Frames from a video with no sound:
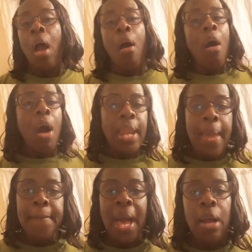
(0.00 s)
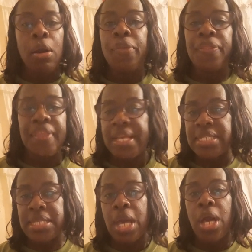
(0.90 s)
all embark on
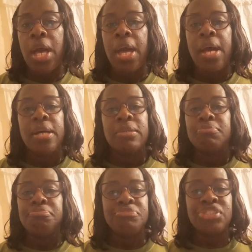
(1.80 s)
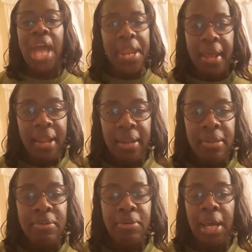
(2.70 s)
this
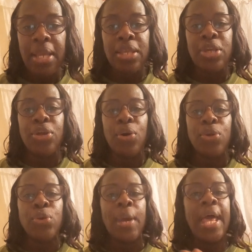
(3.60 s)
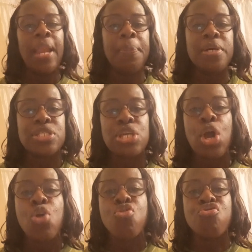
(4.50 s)
channel, you know, you help us
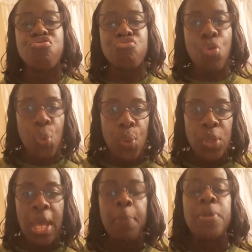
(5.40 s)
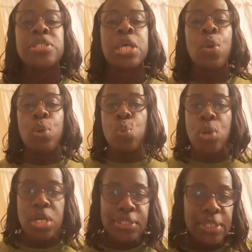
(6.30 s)
grow. You help us. We
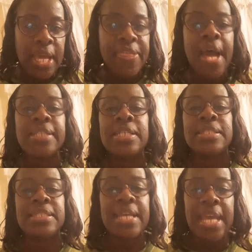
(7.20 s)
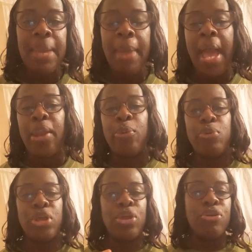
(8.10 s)
work together as a team and
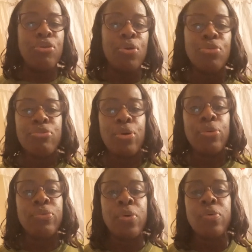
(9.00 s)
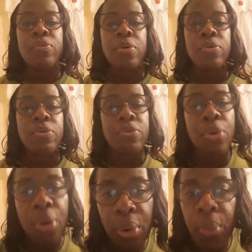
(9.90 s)
we grow, grow, grow, grow,
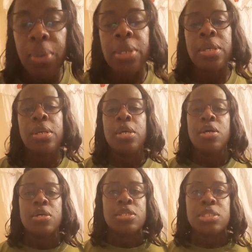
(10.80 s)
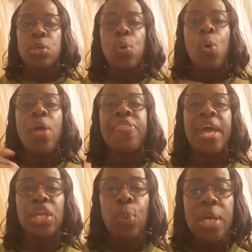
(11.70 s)
grow. So
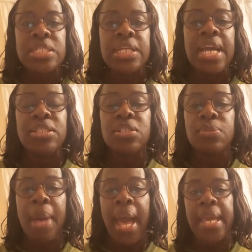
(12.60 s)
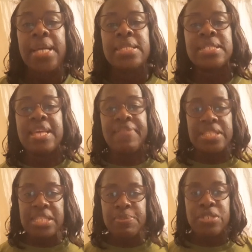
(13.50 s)
thank you once again to my
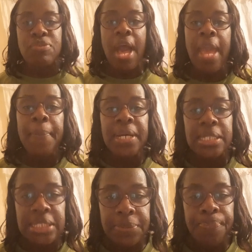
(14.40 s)
seven subscribers.